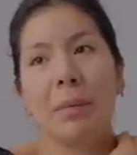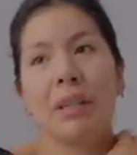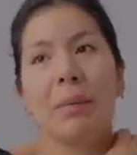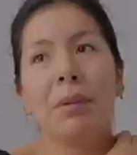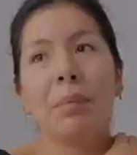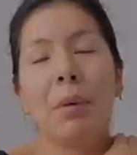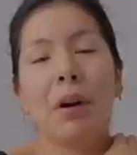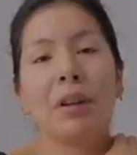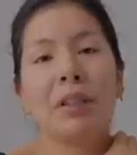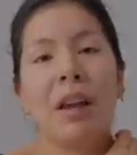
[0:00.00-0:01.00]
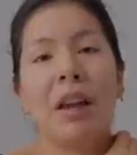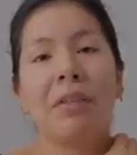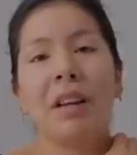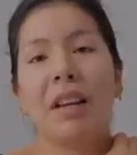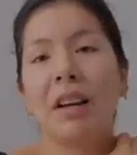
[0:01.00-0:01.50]
but some of the parts I
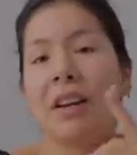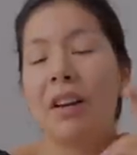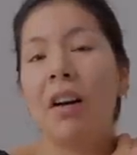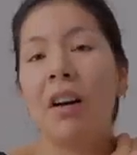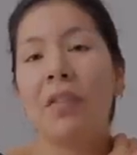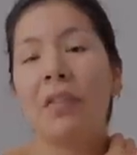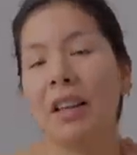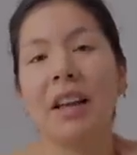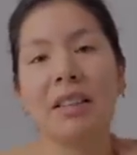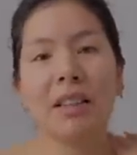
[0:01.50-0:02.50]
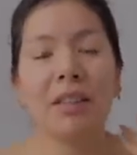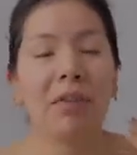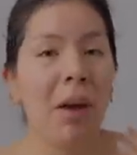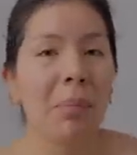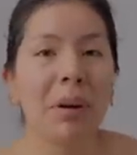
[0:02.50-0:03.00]
already cut off the excess
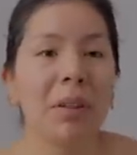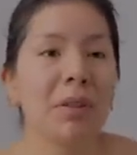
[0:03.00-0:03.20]
fabric,